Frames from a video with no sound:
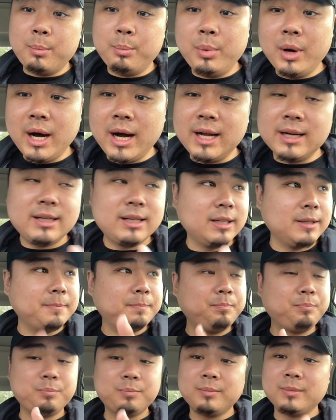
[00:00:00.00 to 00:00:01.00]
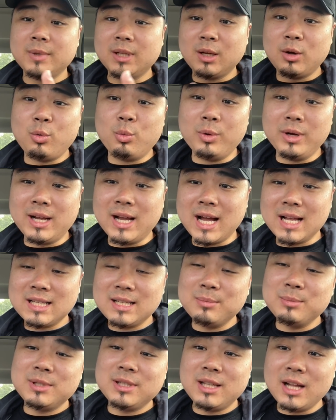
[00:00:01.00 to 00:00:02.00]
But we got
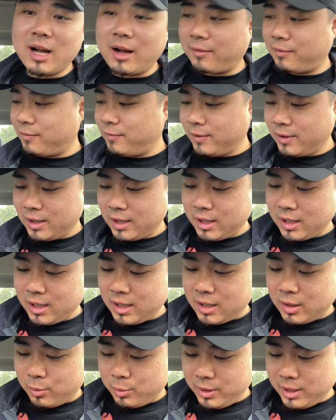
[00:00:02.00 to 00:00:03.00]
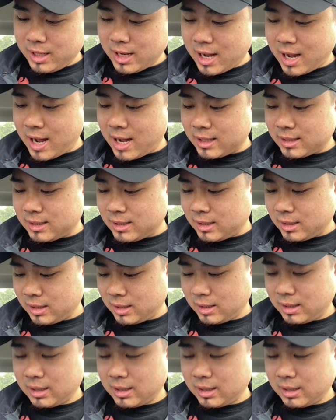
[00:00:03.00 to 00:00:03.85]
some stuff. We got